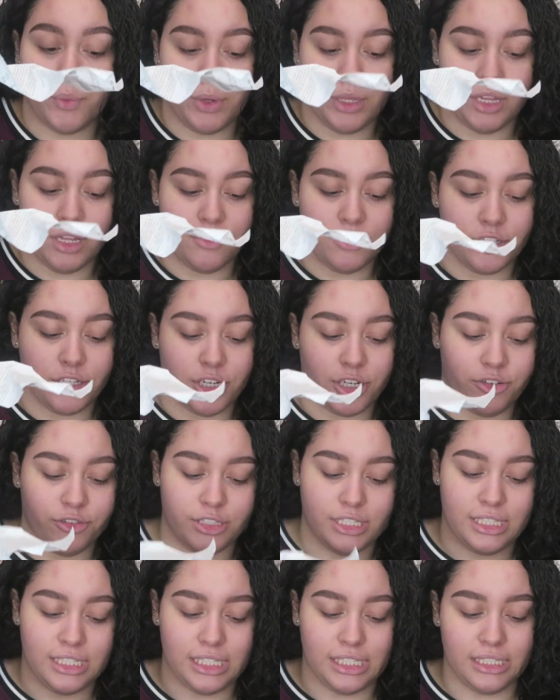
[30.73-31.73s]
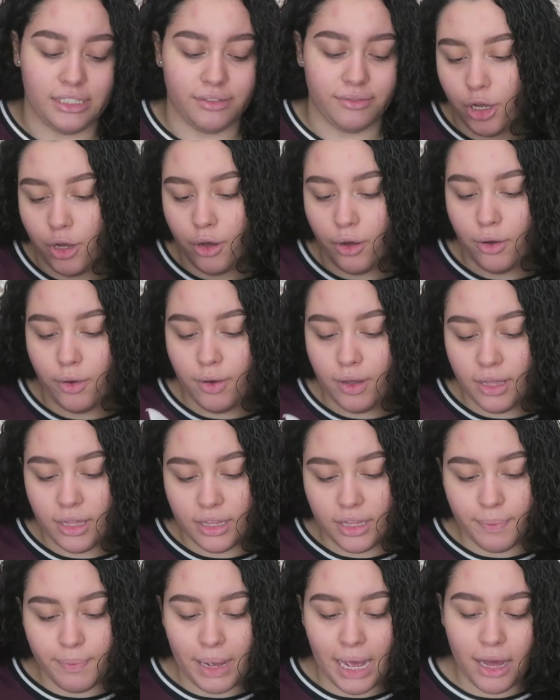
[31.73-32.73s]
We love a good receipt. So
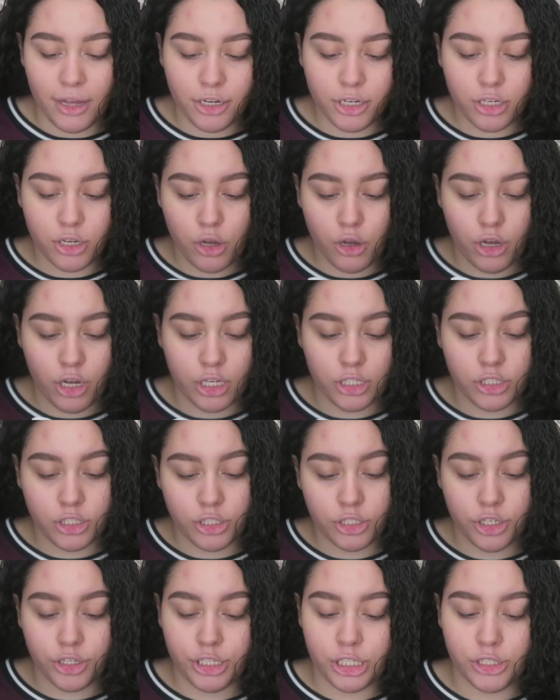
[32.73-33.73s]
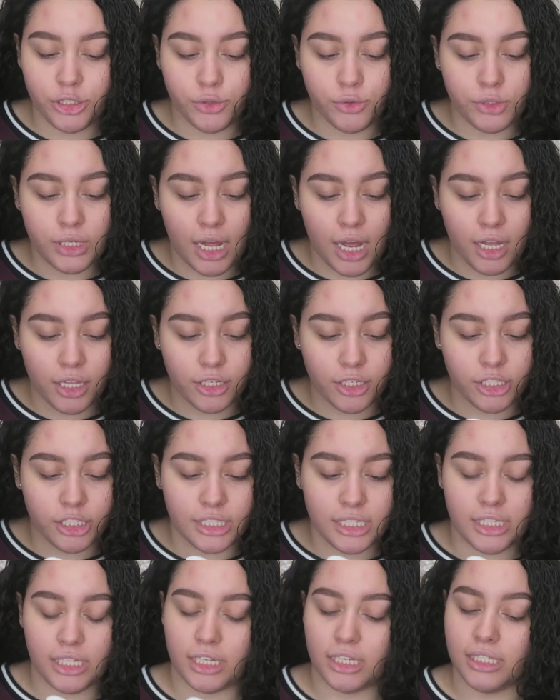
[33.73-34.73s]
the powder costs
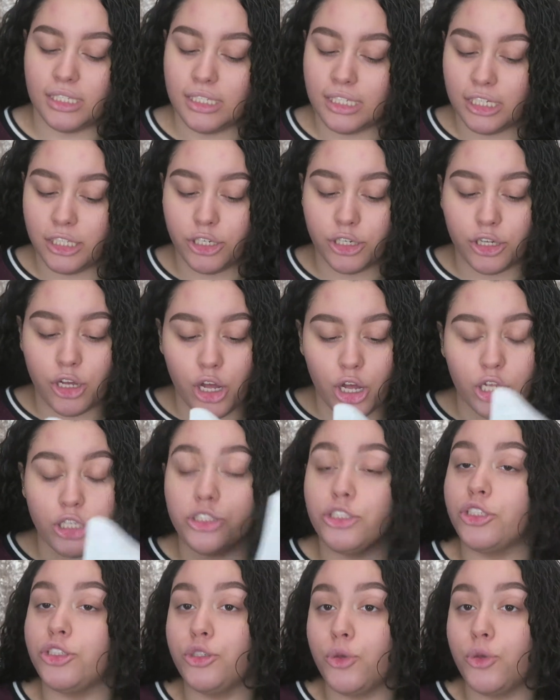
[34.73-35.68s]
$32 and the concealer costs